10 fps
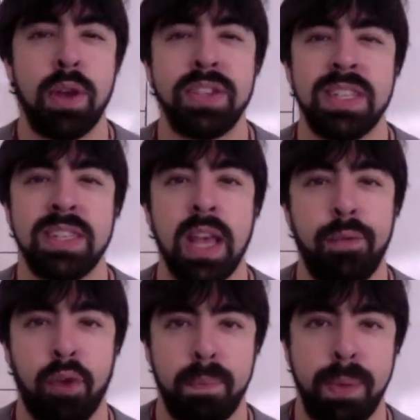you have to
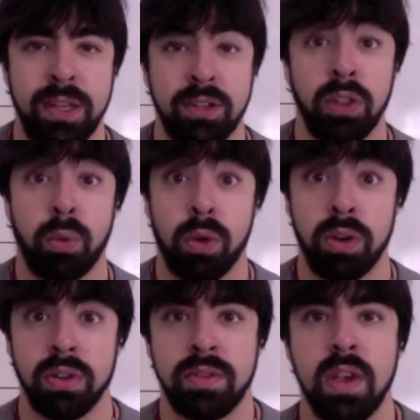decipher it based on the
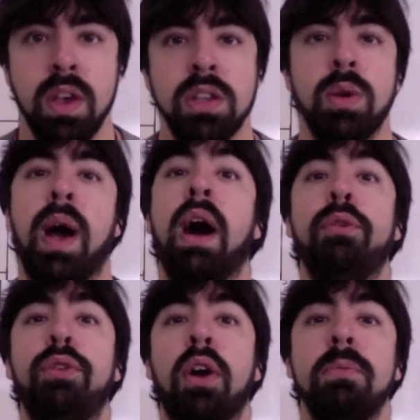words. So how
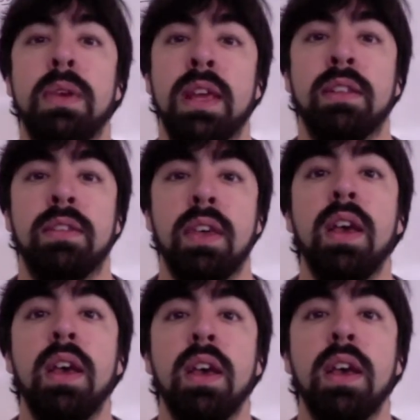far means
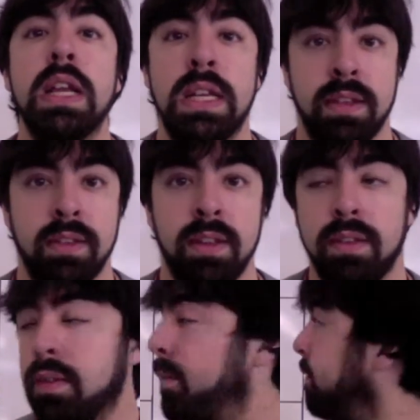distance.